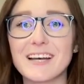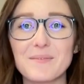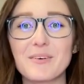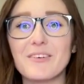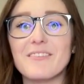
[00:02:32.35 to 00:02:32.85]

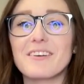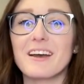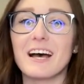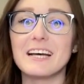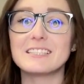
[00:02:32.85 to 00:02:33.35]
up, we've
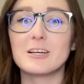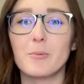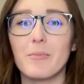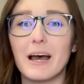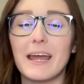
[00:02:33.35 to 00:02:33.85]
got
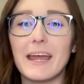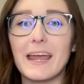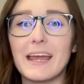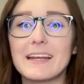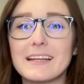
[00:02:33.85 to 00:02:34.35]
my
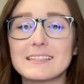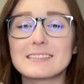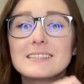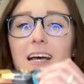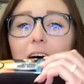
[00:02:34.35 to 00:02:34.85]

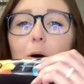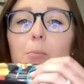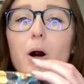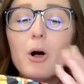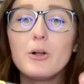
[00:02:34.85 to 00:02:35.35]
Andis
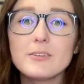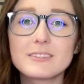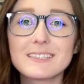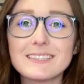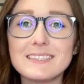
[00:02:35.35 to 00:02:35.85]

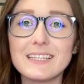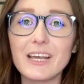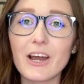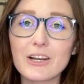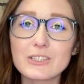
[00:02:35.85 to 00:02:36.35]
Pulse
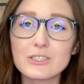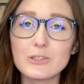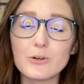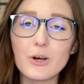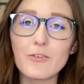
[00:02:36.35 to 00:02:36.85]

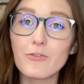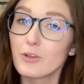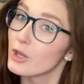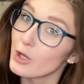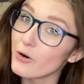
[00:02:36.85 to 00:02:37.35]
ZR2
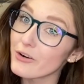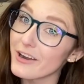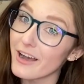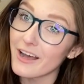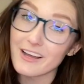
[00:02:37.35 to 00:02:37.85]

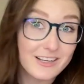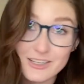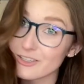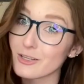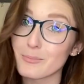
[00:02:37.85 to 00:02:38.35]
Flora
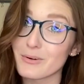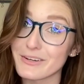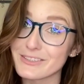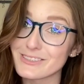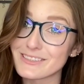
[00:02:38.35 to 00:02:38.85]

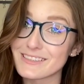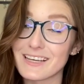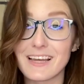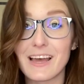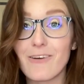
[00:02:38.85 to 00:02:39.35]
clippers.
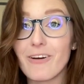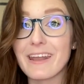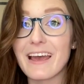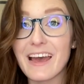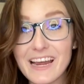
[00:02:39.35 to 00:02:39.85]

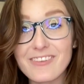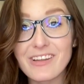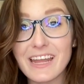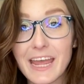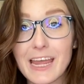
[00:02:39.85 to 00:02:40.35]
One heck of
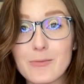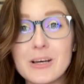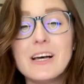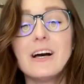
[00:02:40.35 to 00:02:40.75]
a name.